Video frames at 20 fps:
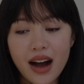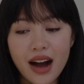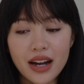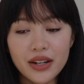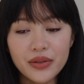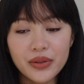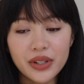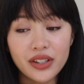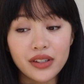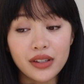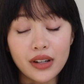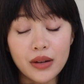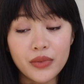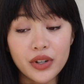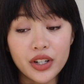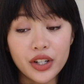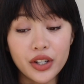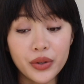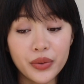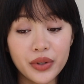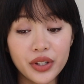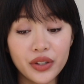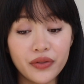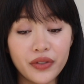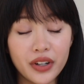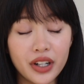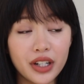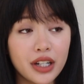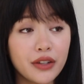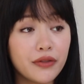I was someone who was
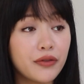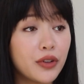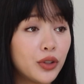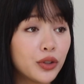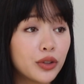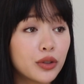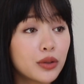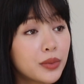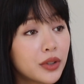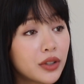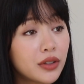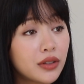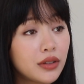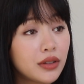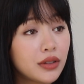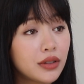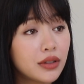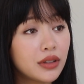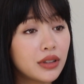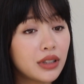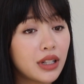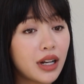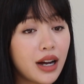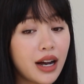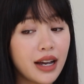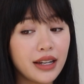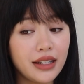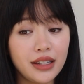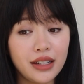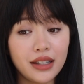very vulnerable.
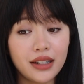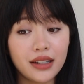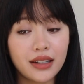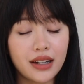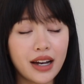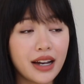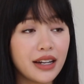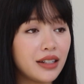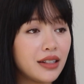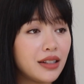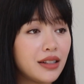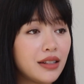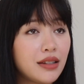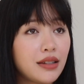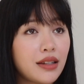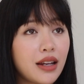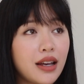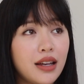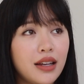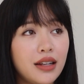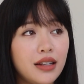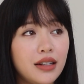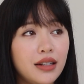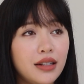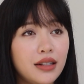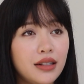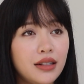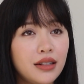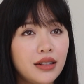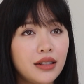I needed guidance,
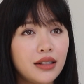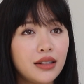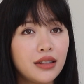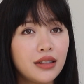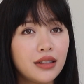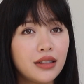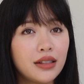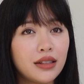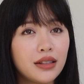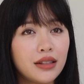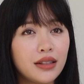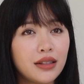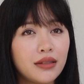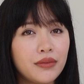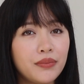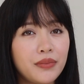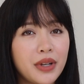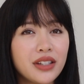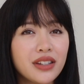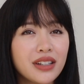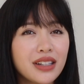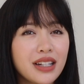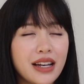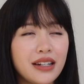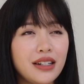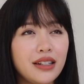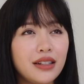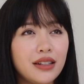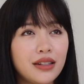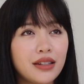and basically I
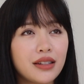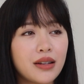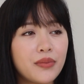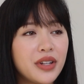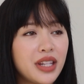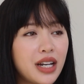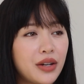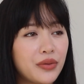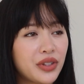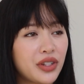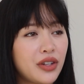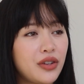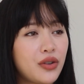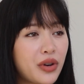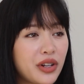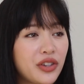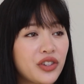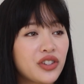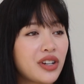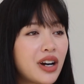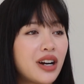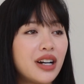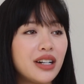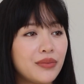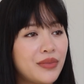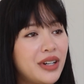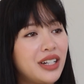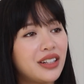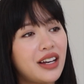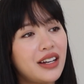needed someone that was a North Star
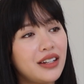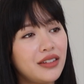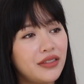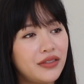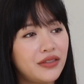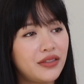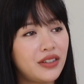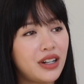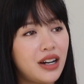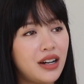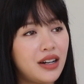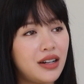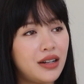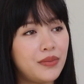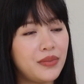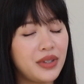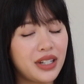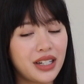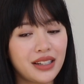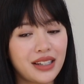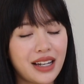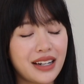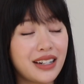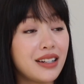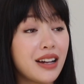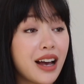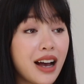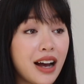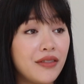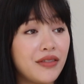in my life, because I
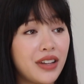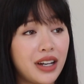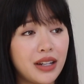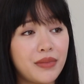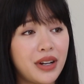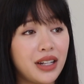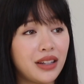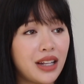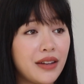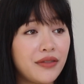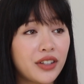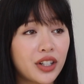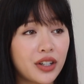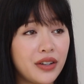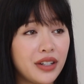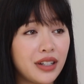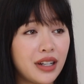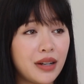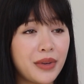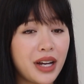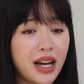didn't have that in my life growing up.